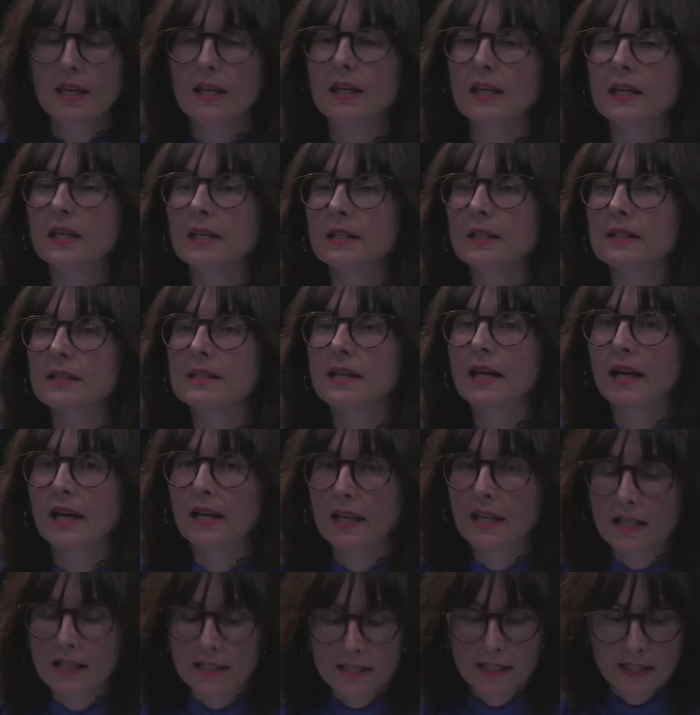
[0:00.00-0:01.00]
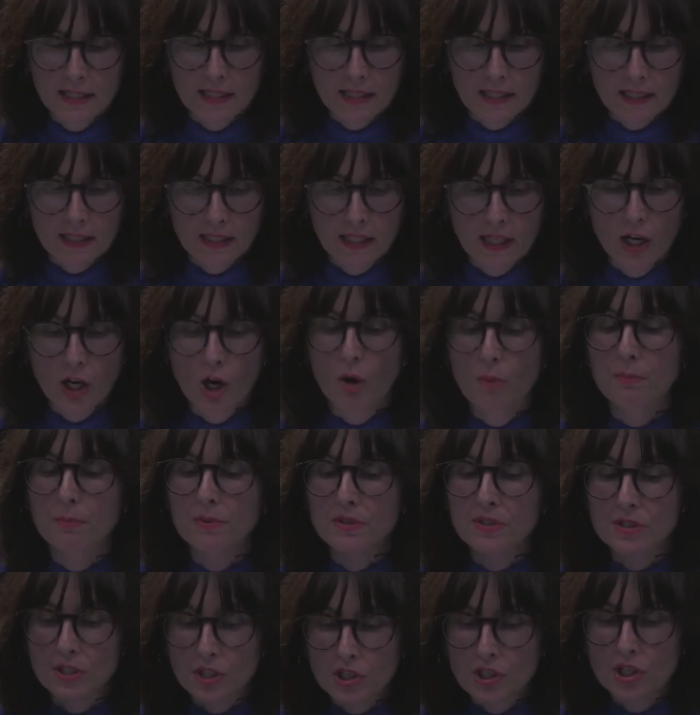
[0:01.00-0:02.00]
In dialectical
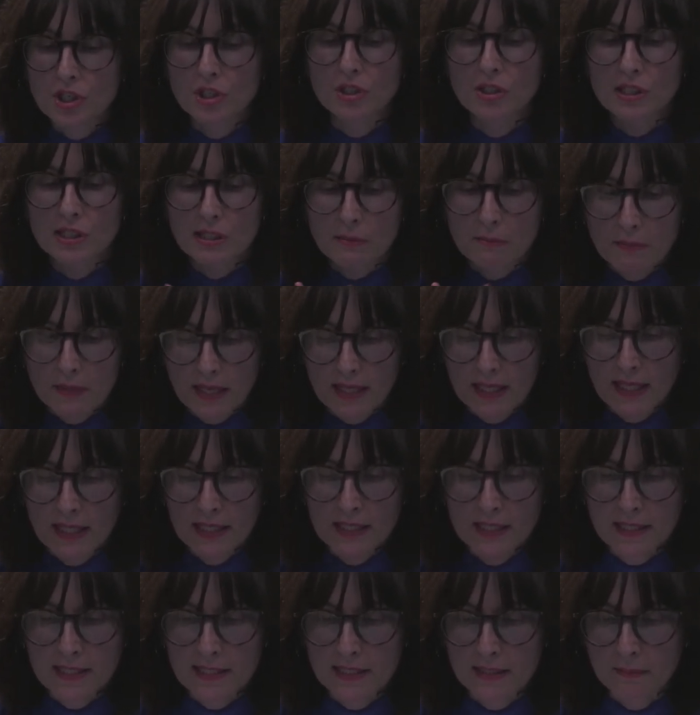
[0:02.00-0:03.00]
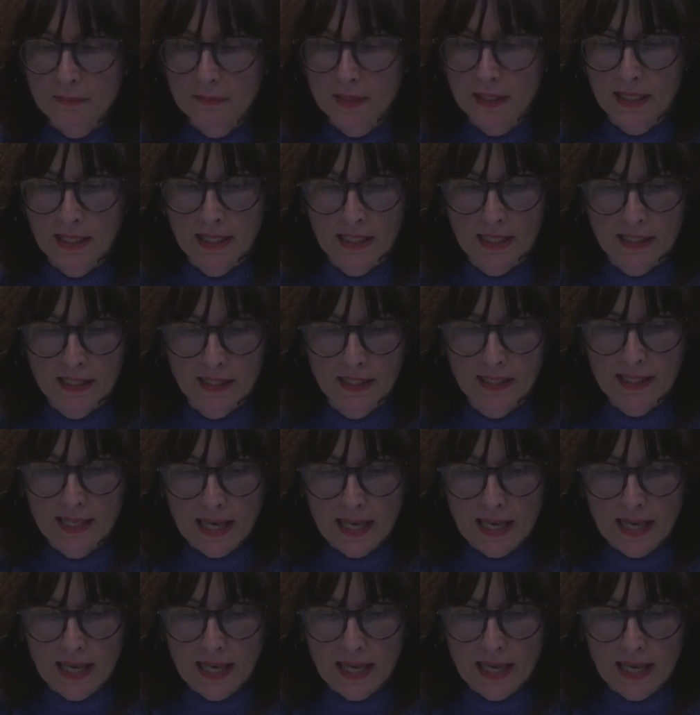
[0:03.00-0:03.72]
opposition to mechanism and